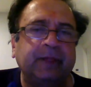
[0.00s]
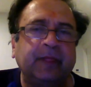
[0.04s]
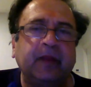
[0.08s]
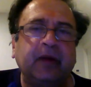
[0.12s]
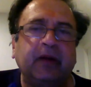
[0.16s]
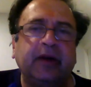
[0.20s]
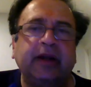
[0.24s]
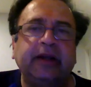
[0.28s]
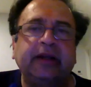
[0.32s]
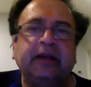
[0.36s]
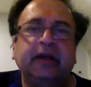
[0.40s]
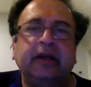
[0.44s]

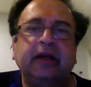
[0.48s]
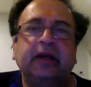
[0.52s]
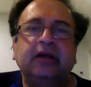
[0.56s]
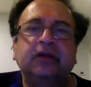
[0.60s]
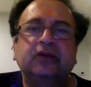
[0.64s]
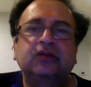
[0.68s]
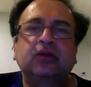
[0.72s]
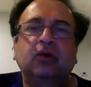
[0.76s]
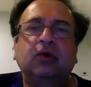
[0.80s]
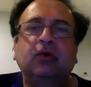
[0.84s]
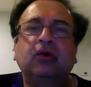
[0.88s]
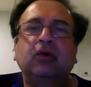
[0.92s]
All right.
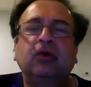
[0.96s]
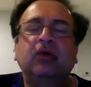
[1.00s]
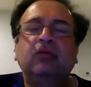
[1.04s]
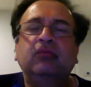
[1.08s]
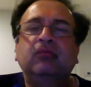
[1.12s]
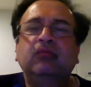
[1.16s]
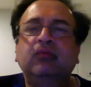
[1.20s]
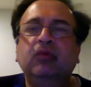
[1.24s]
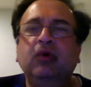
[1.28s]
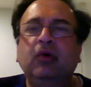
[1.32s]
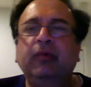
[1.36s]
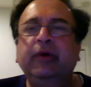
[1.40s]
So
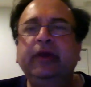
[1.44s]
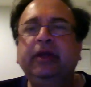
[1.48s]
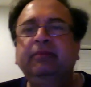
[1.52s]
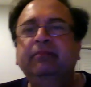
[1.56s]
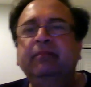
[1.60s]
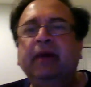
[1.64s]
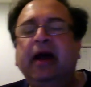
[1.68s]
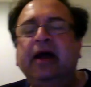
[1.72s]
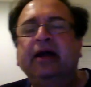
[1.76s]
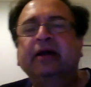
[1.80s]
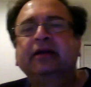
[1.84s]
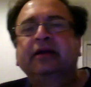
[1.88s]
moving
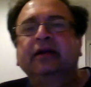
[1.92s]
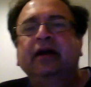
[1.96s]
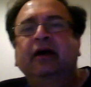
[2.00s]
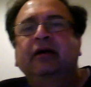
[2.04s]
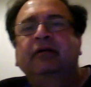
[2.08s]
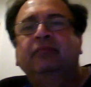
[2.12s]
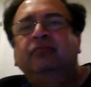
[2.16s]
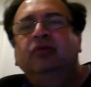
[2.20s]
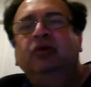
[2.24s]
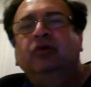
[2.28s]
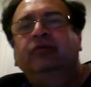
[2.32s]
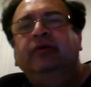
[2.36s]

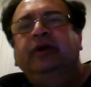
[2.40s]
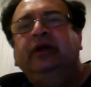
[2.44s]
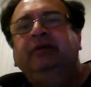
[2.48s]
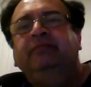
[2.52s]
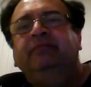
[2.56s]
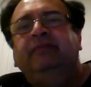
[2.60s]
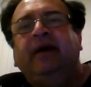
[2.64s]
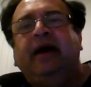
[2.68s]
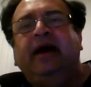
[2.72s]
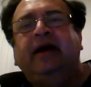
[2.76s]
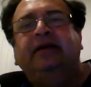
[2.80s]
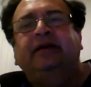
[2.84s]

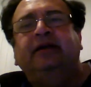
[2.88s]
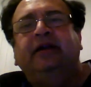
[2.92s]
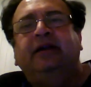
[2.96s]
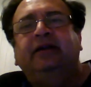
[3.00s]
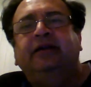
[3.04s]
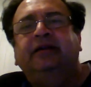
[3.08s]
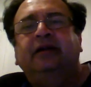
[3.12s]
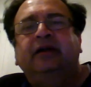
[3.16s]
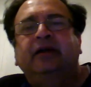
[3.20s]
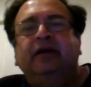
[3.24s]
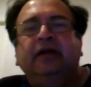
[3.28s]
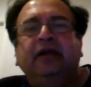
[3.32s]

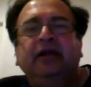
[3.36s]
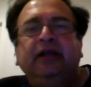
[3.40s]
magnet